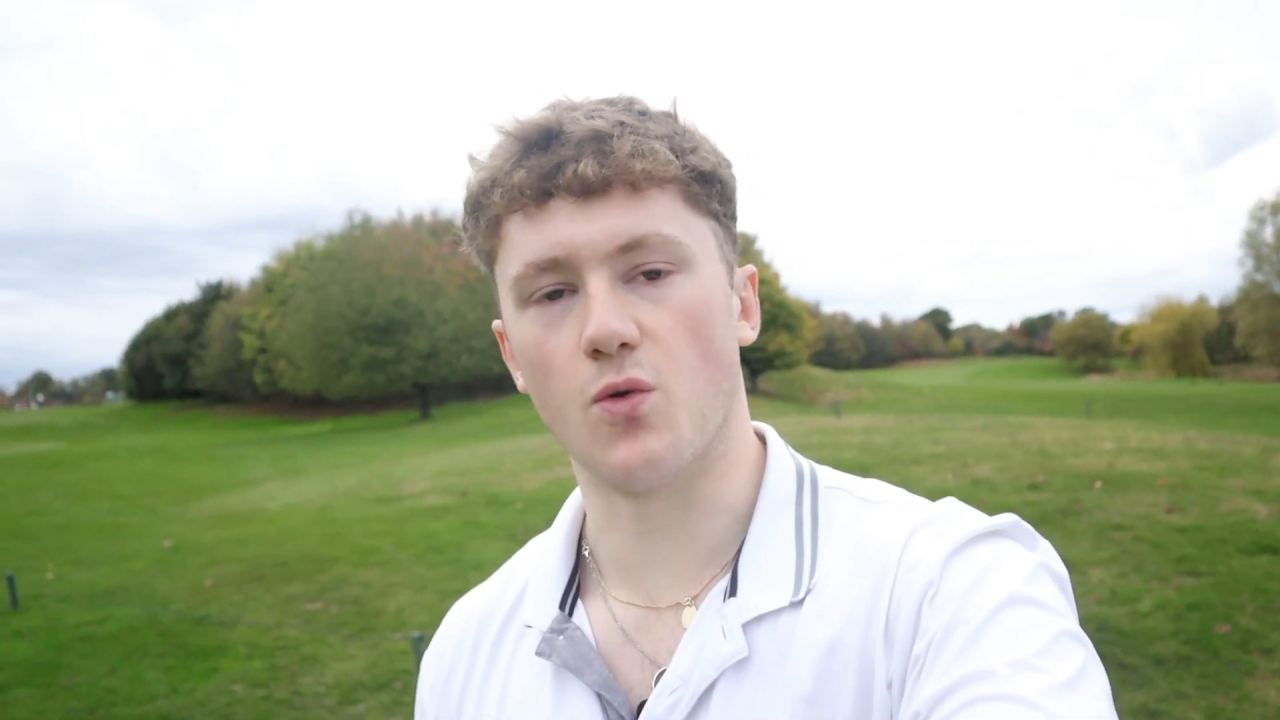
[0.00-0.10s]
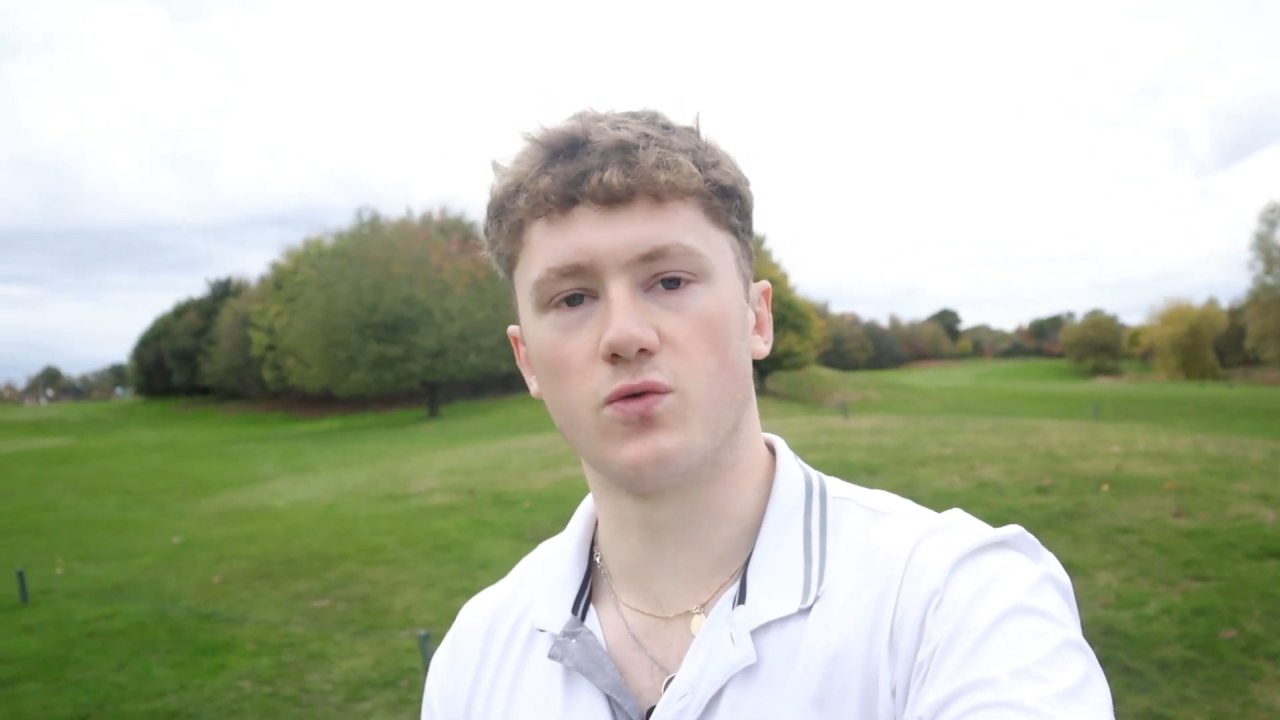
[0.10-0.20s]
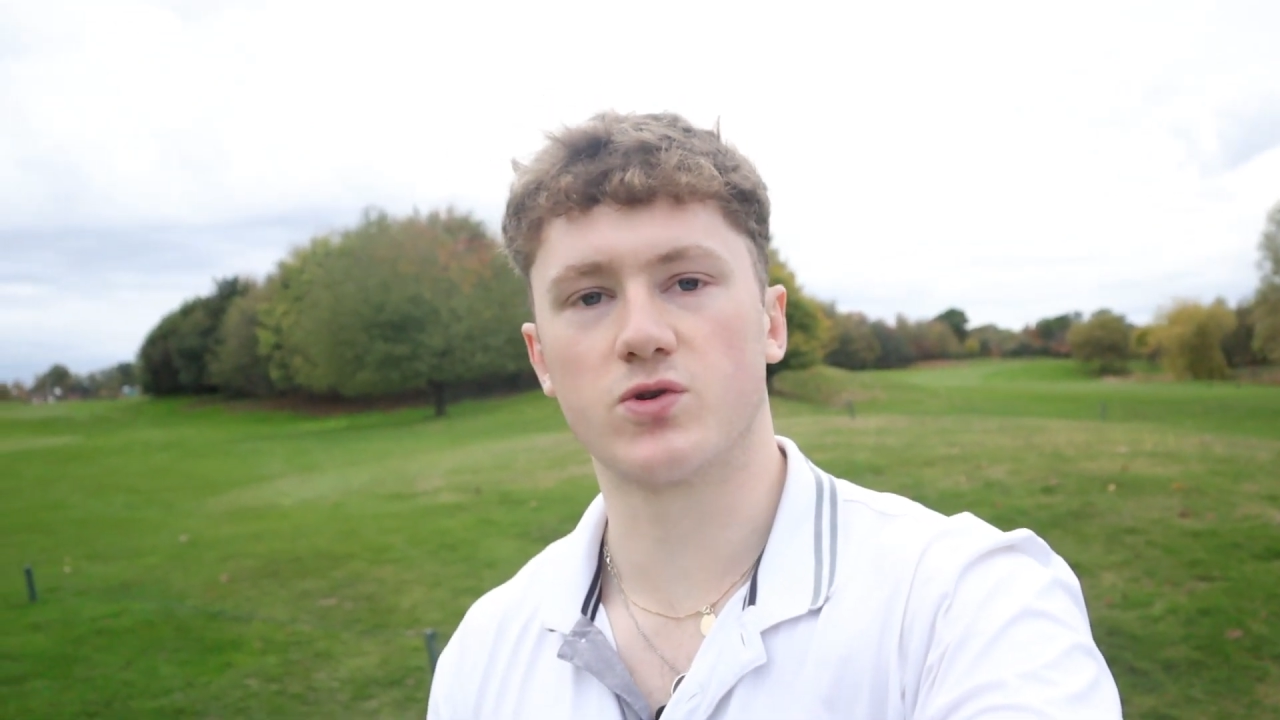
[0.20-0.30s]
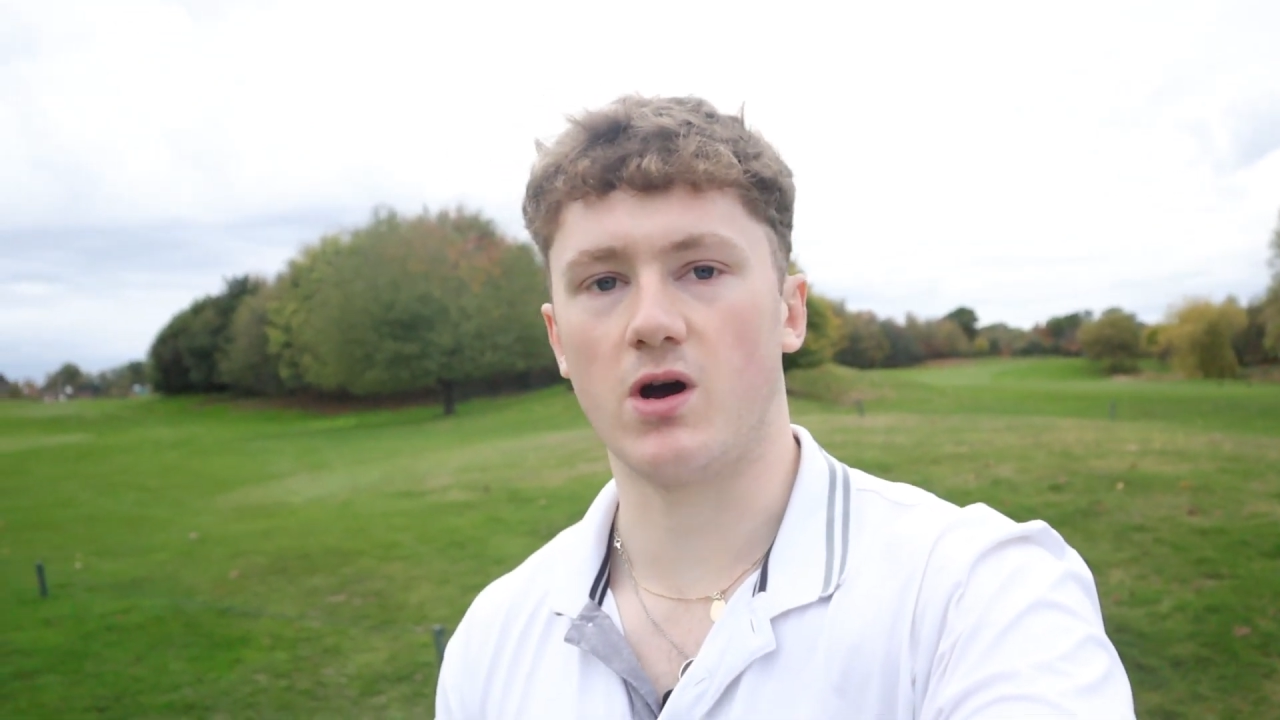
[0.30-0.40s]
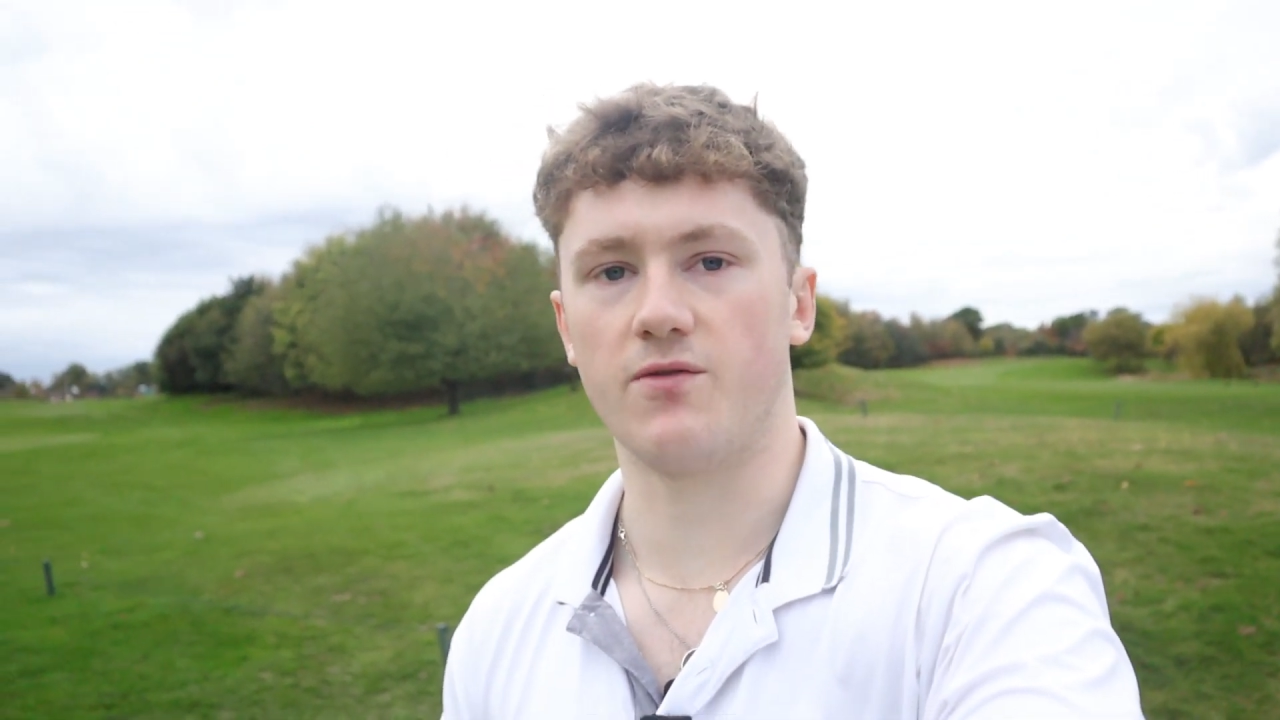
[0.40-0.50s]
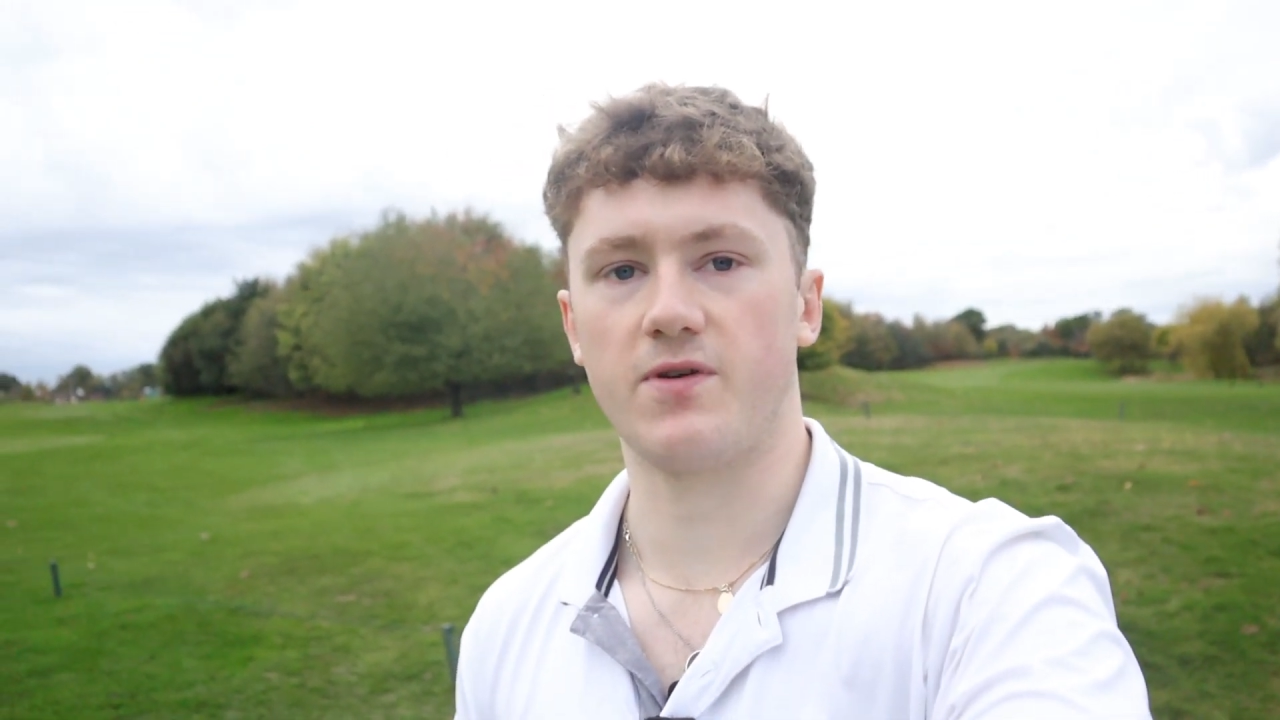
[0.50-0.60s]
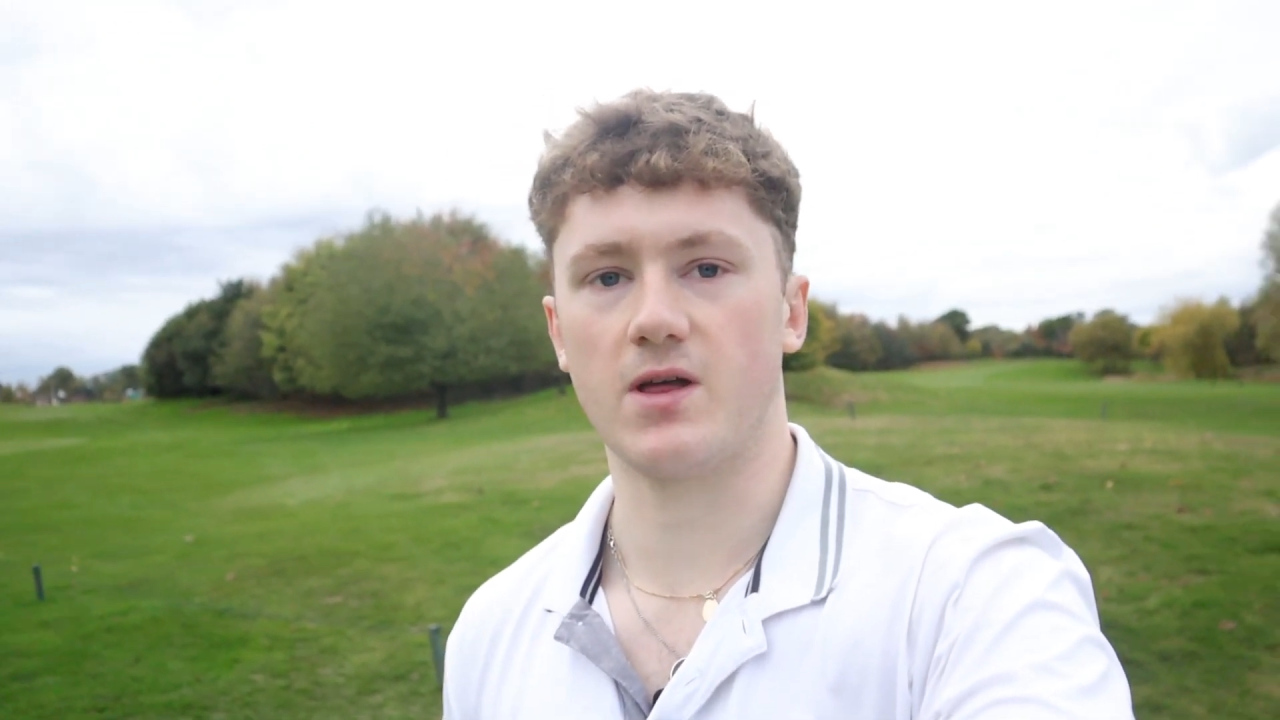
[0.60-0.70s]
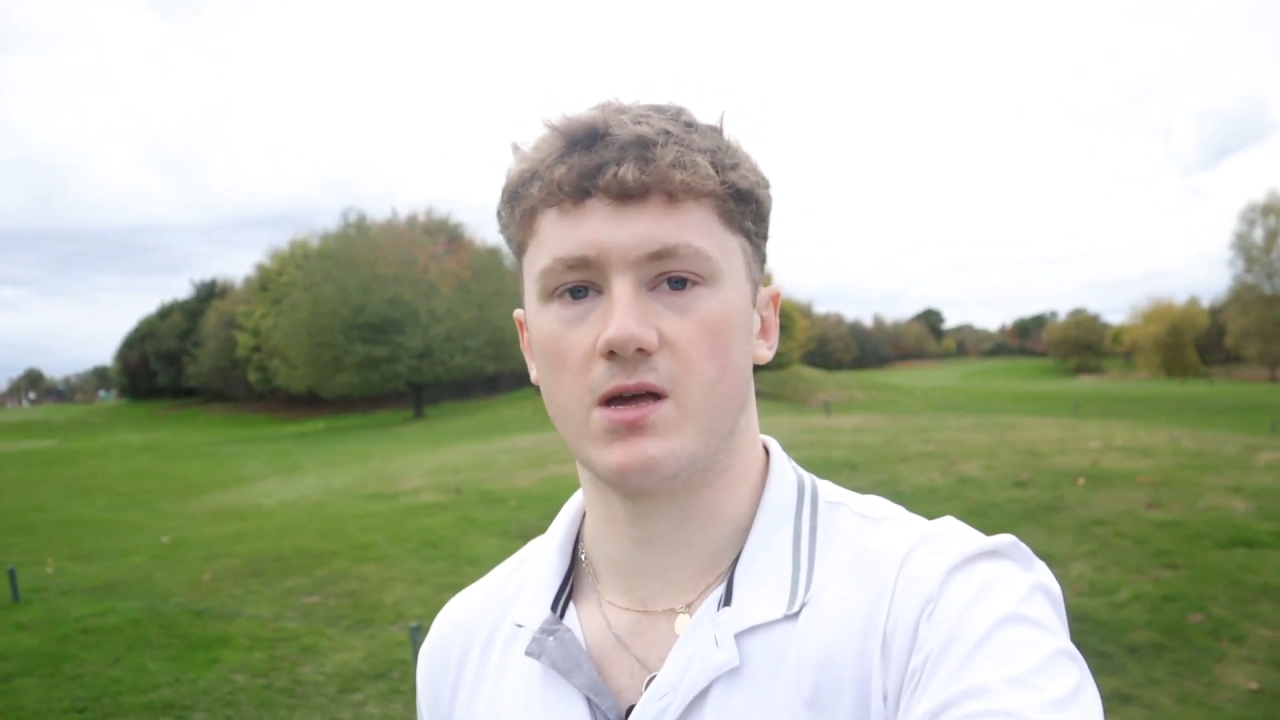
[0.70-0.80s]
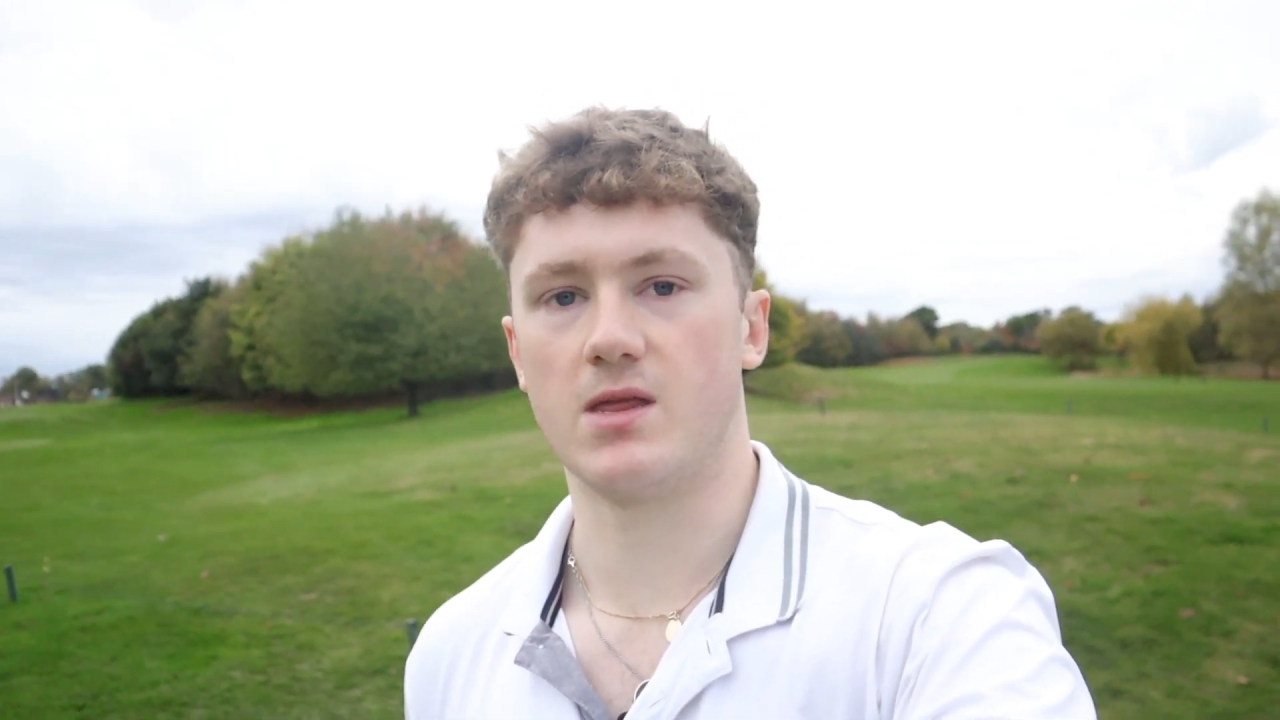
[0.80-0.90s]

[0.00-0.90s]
all try and feel